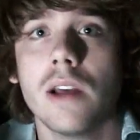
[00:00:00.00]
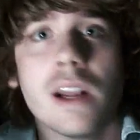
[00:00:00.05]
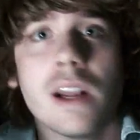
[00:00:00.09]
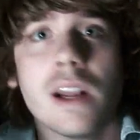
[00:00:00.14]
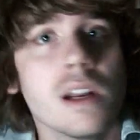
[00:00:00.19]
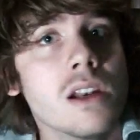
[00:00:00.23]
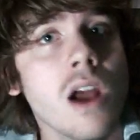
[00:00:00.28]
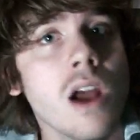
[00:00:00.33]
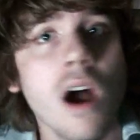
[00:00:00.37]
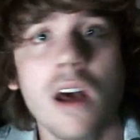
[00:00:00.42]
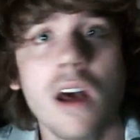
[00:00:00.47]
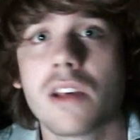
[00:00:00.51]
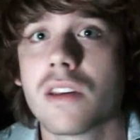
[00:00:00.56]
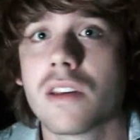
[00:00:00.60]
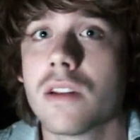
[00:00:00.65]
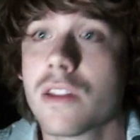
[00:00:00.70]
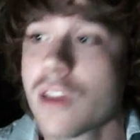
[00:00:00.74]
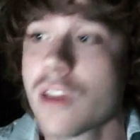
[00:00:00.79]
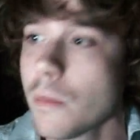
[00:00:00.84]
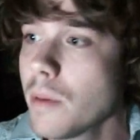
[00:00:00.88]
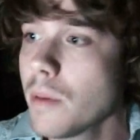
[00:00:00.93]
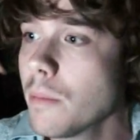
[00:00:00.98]
It does.
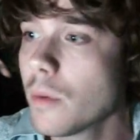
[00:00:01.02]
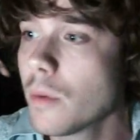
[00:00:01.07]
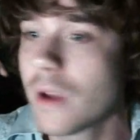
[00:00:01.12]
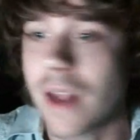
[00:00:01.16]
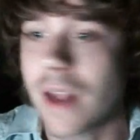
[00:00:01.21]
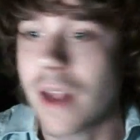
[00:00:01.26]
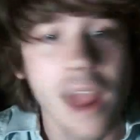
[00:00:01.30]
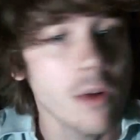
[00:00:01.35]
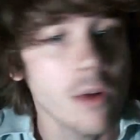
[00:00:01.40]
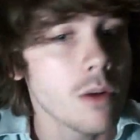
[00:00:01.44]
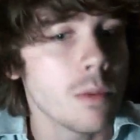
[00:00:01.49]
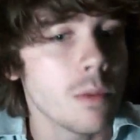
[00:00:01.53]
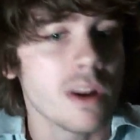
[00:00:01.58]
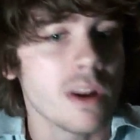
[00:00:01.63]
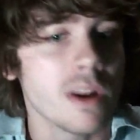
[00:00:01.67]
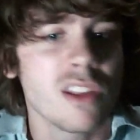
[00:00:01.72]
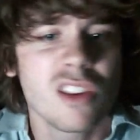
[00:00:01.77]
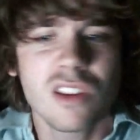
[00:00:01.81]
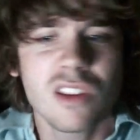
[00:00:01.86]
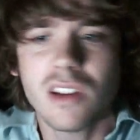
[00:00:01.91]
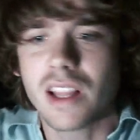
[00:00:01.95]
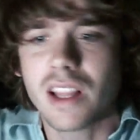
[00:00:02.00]
And some people get angry, but it's
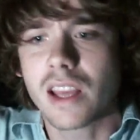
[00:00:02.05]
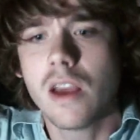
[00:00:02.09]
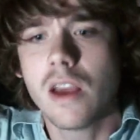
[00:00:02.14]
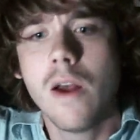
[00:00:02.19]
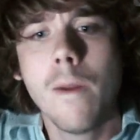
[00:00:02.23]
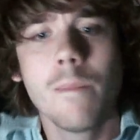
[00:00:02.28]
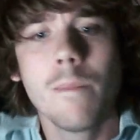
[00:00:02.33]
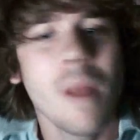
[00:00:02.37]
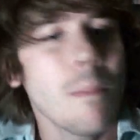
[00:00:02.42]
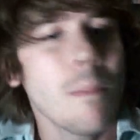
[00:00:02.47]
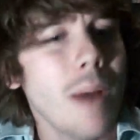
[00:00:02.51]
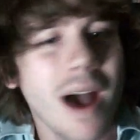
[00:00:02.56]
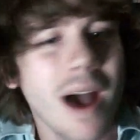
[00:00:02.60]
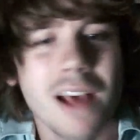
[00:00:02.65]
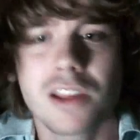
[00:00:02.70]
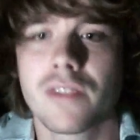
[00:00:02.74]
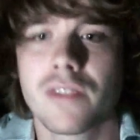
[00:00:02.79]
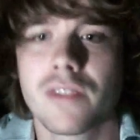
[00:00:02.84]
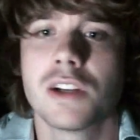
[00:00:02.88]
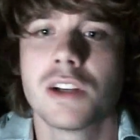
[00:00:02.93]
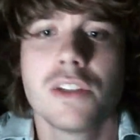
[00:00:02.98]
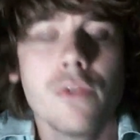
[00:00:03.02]
still like not
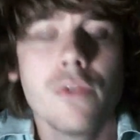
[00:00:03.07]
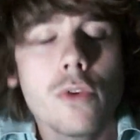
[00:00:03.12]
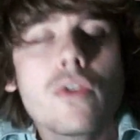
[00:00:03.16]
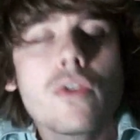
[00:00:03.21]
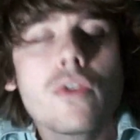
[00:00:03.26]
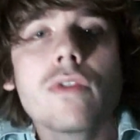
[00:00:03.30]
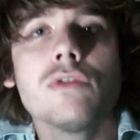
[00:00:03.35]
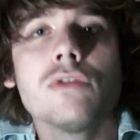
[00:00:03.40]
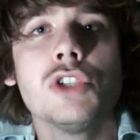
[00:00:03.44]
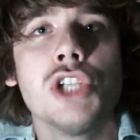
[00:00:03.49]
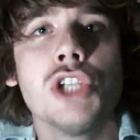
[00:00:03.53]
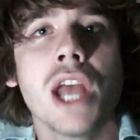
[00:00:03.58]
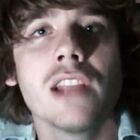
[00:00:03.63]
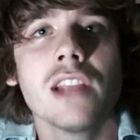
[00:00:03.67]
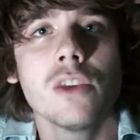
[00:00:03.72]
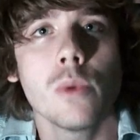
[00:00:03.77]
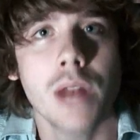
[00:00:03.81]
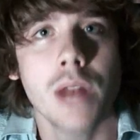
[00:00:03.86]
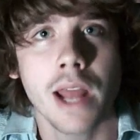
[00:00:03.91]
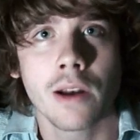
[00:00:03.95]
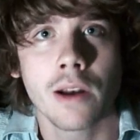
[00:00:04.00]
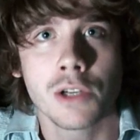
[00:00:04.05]
positive energy. If you give
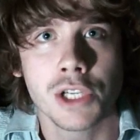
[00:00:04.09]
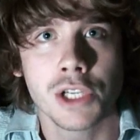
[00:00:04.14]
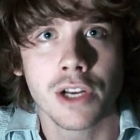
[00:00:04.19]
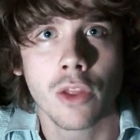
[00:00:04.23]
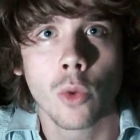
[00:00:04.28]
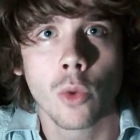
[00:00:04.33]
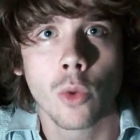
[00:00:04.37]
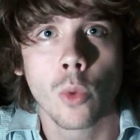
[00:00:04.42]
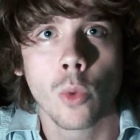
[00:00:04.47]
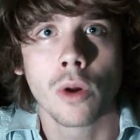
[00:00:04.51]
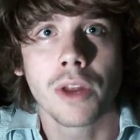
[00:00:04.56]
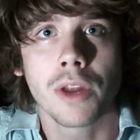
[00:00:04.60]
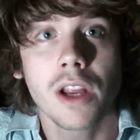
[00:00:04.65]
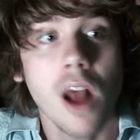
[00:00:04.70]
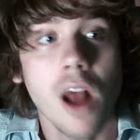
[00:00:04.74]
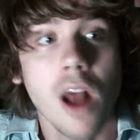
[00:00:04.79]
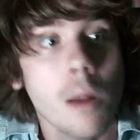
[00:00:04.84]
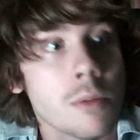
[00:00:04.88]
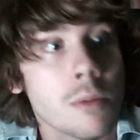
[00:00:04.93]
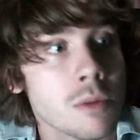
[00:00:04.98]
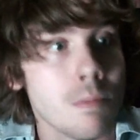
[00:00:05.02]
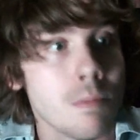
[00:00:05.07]
genuine energy to the world, it
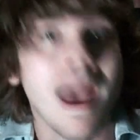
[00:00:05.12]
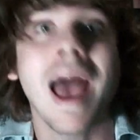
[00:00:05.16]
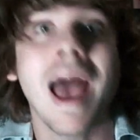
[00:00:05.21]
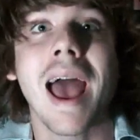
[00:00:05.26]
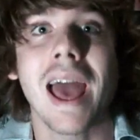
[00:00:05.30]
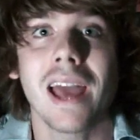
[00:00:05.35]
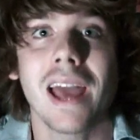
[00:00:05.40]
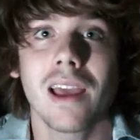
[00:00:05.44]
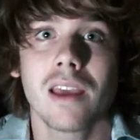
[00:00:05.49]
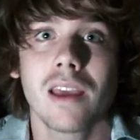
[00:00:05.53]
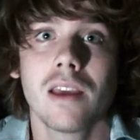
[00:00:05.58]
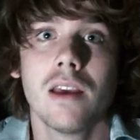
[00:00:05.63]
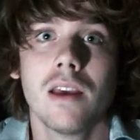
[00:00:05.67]
comes back.